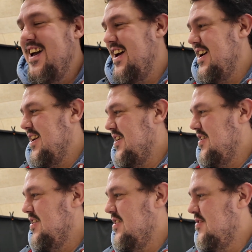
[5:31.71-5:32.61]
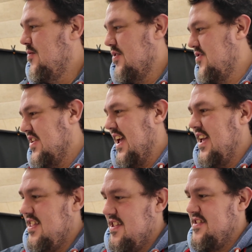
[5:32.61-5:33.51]
Well,
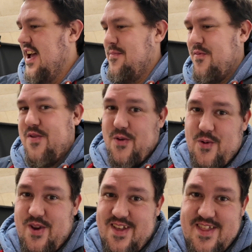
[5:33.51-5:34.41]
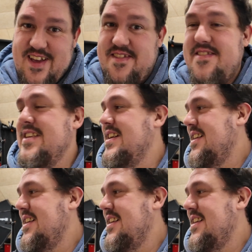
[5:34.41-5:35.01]
today, the time of recording this.